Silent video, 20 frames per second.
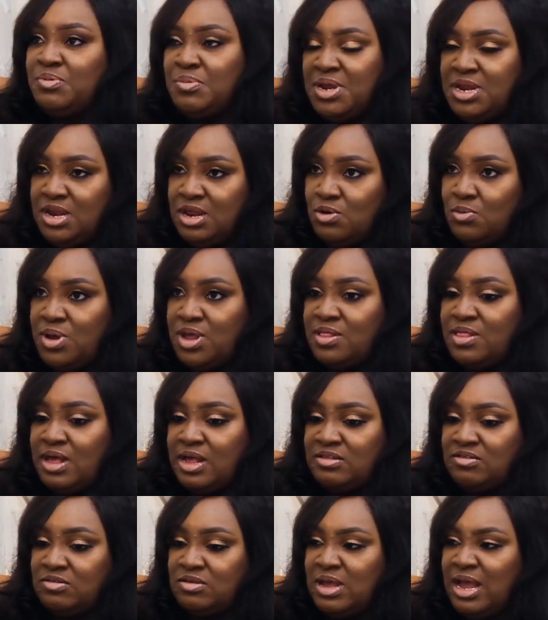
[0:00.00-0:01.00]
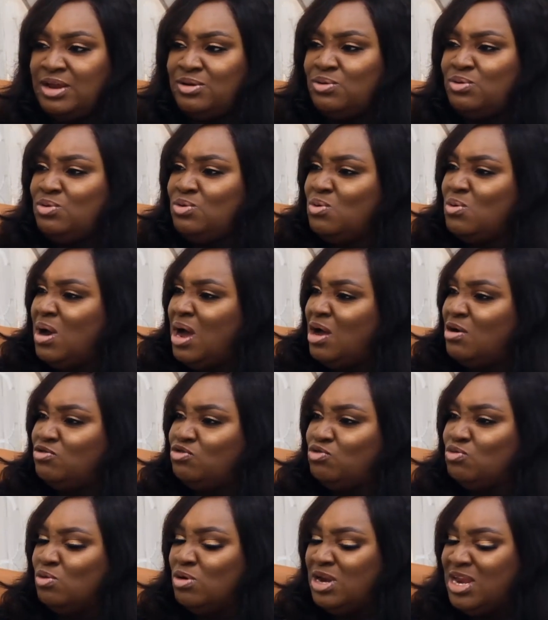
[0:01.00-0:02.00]
me in a way that I don't know how
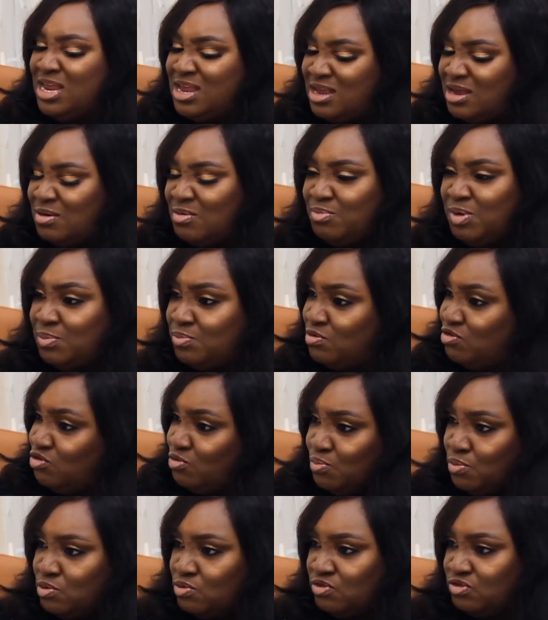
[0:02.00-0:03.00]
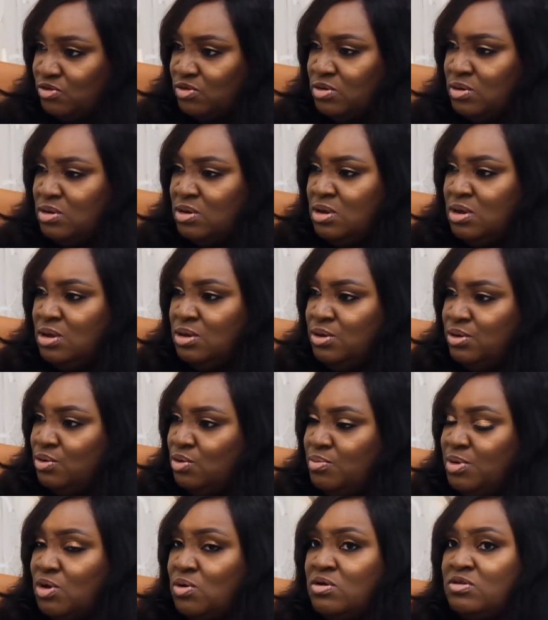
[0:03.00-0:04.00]
to lick people's boots. You
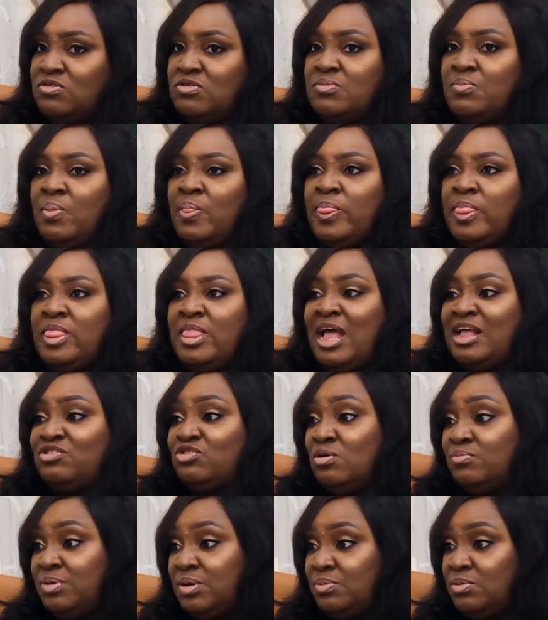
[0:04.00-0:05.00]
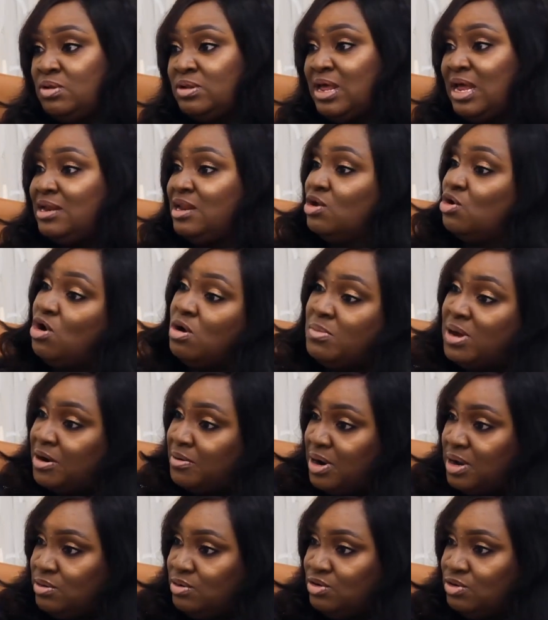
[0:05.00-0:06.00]
know, because there are some people that they come
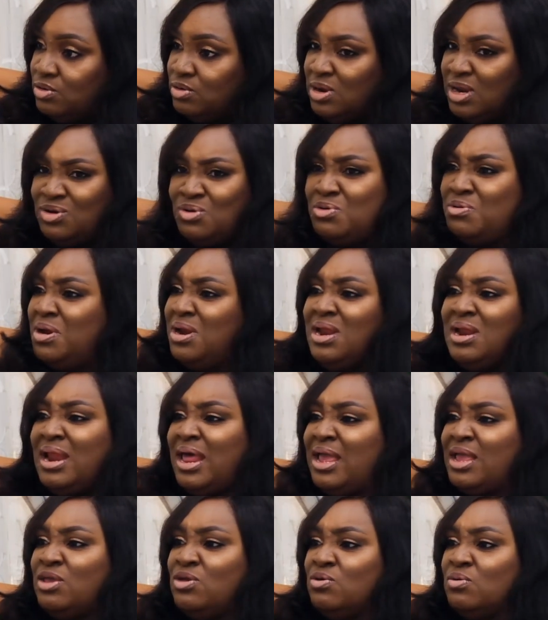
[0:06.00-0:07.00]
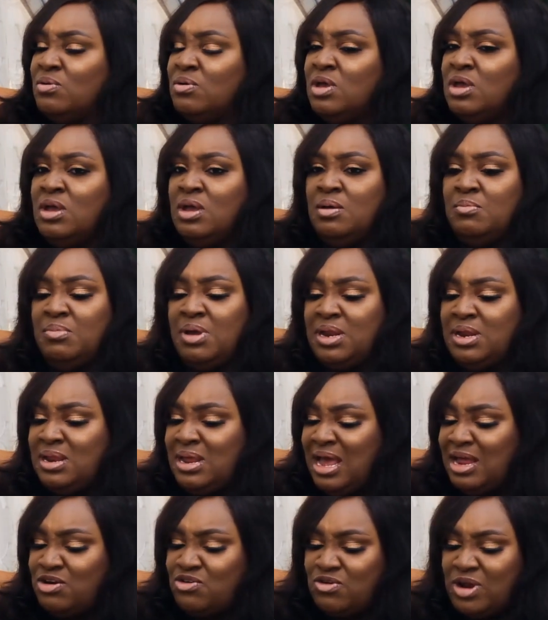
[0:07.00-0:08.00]
around you, they don't really like you, but
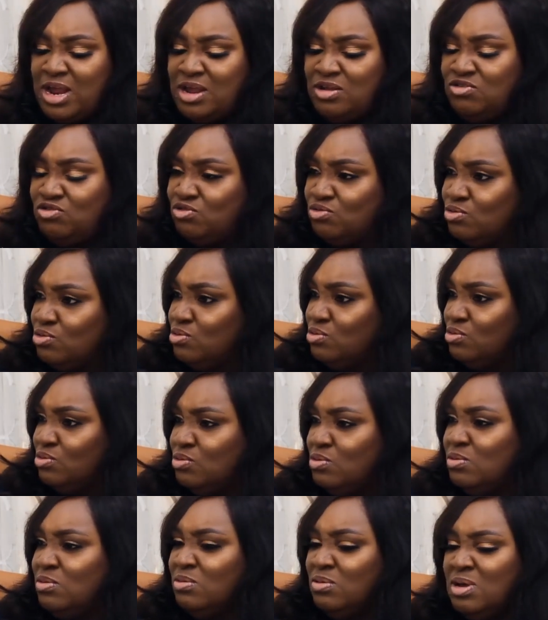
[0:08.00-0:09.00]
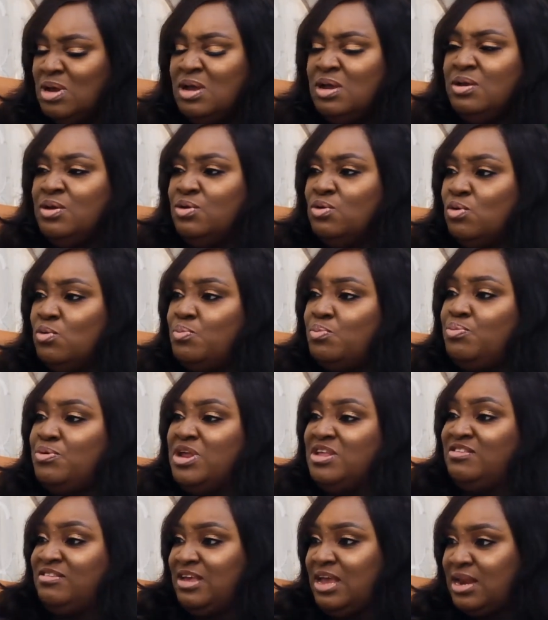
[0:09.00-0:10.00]
they are trying to, you know,
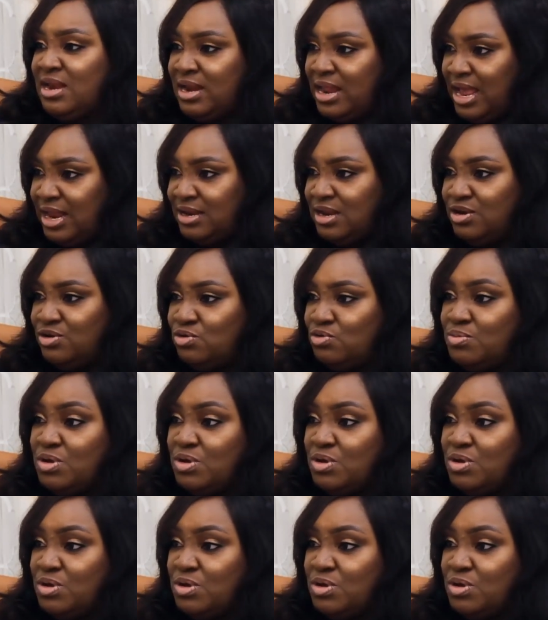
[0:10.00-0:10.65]
pretend like they do